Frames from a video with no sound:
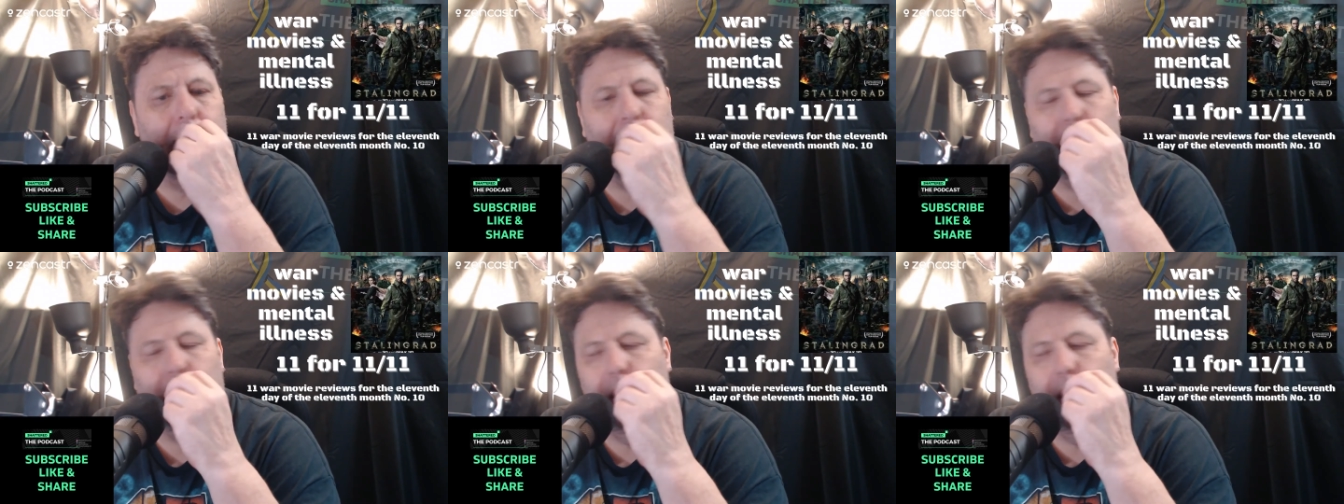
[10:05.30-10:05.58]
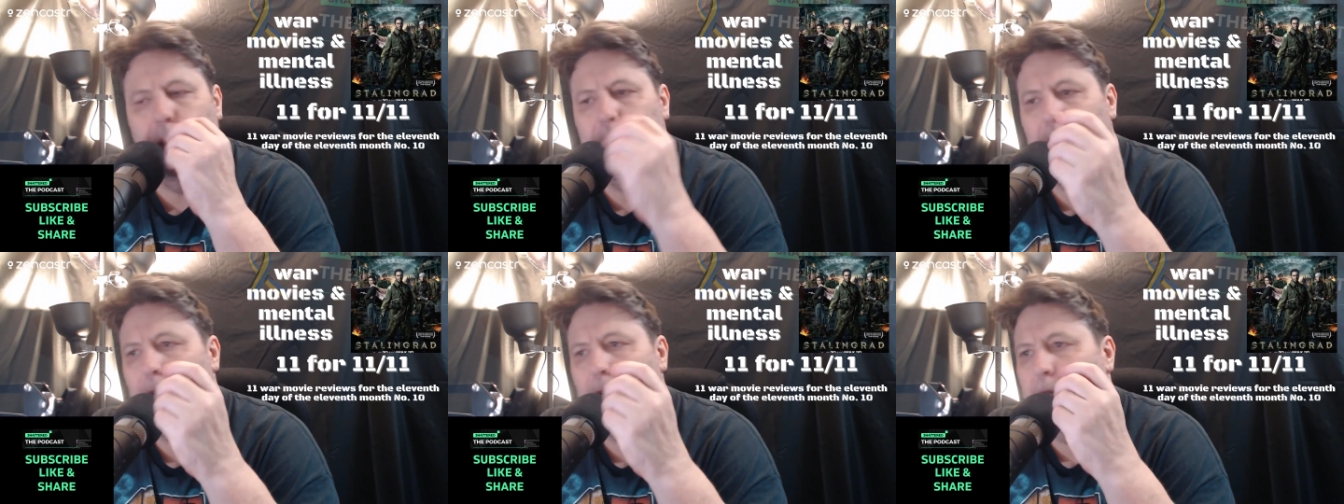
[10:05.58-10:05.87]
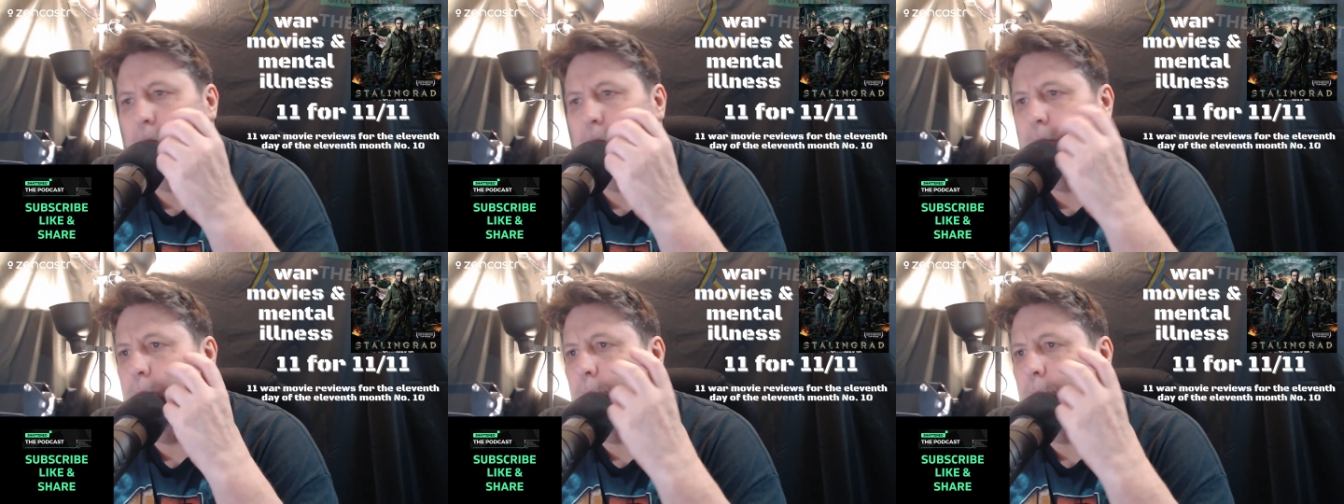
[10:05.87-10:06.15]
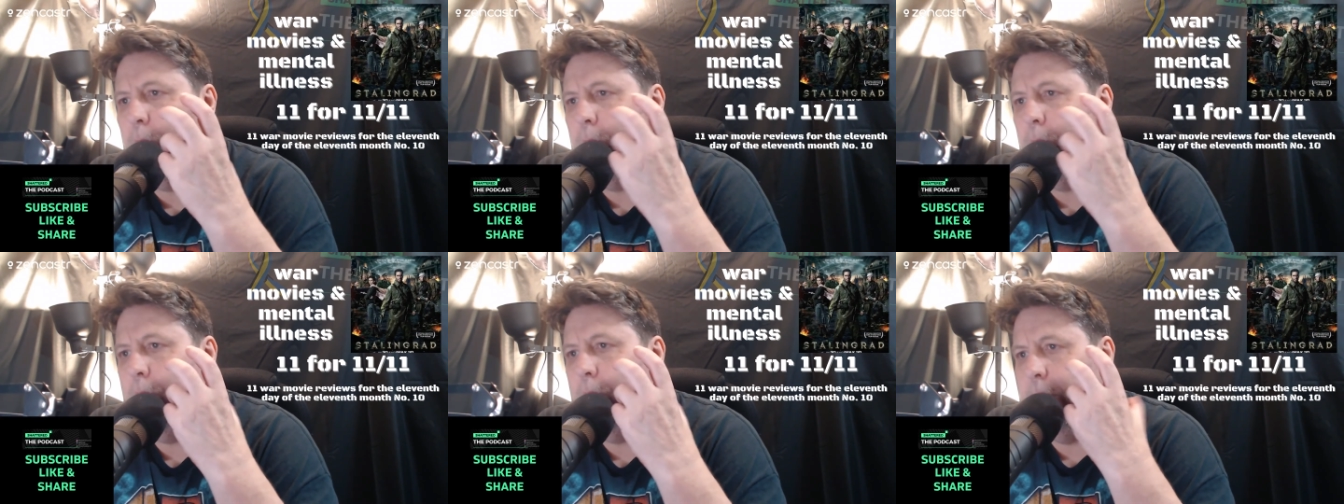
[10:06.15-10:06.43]
Our image of
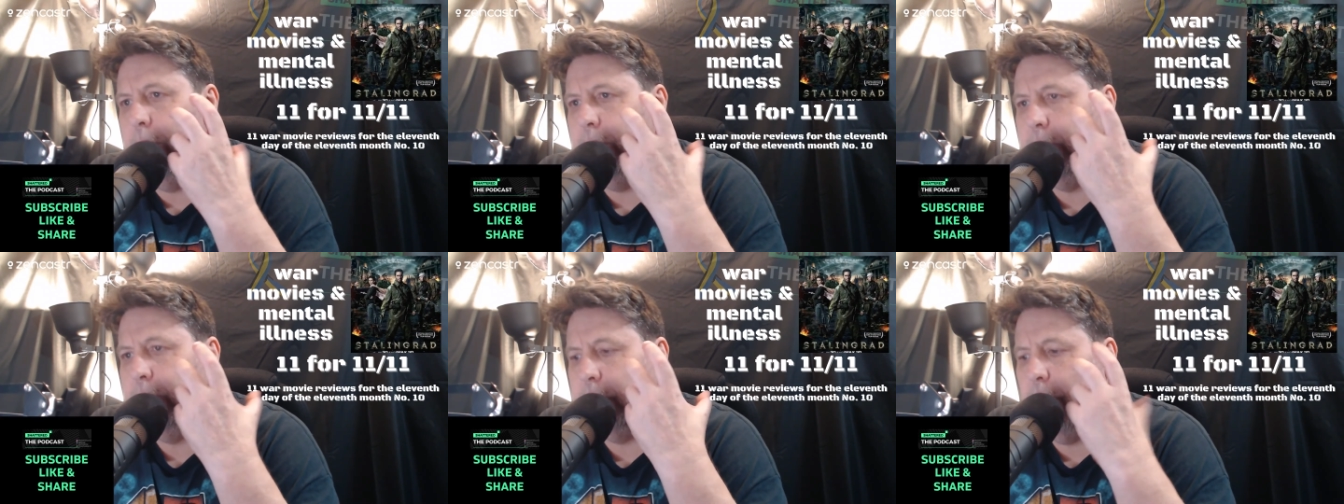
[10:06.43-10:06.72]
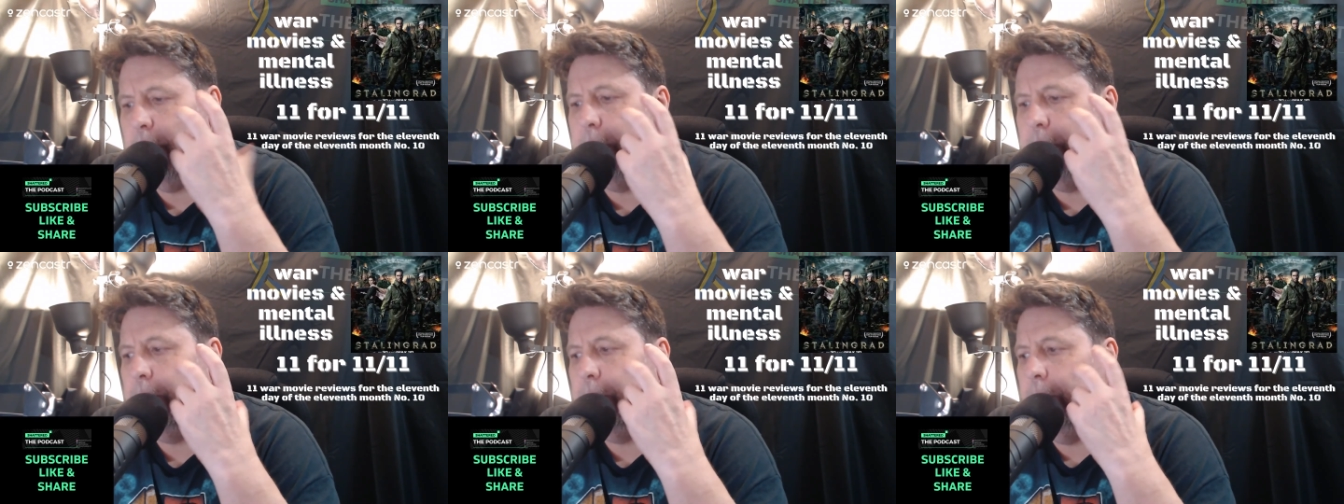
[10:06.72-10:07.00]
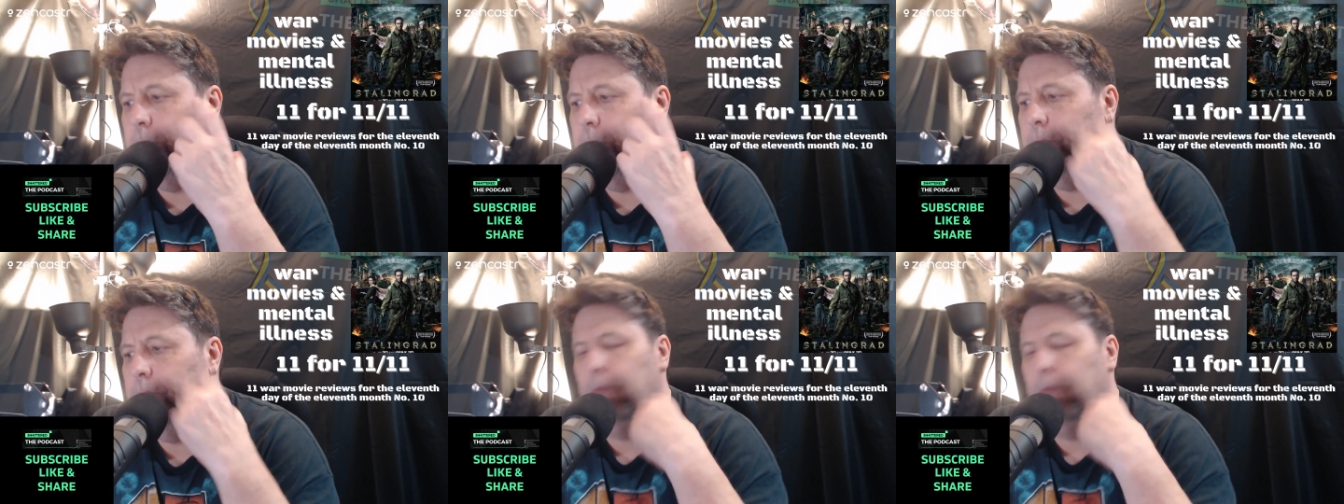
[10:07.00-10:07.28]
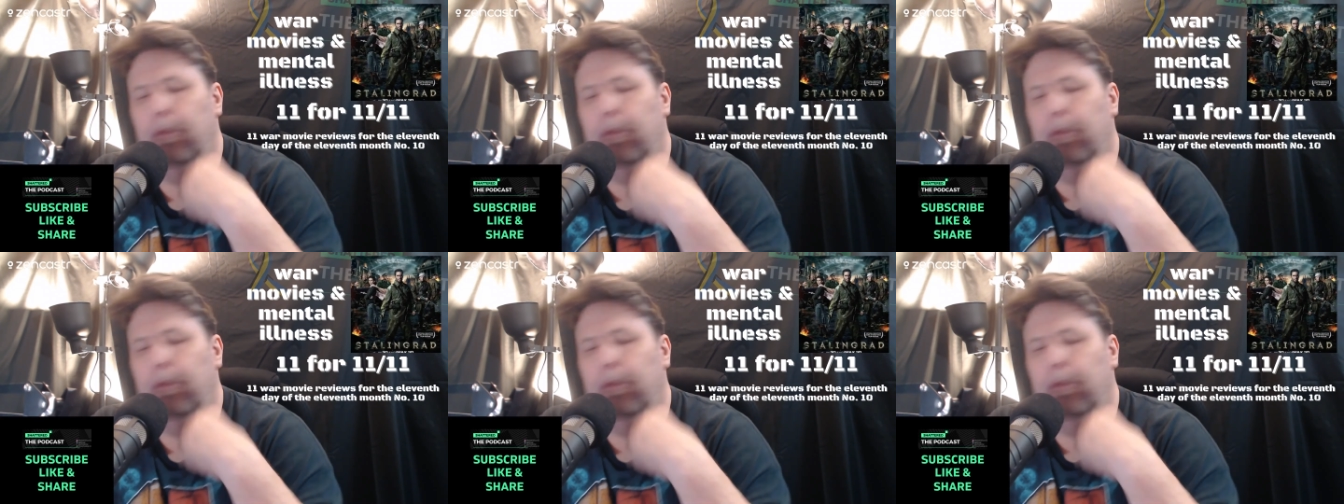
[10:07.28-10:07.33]
war is so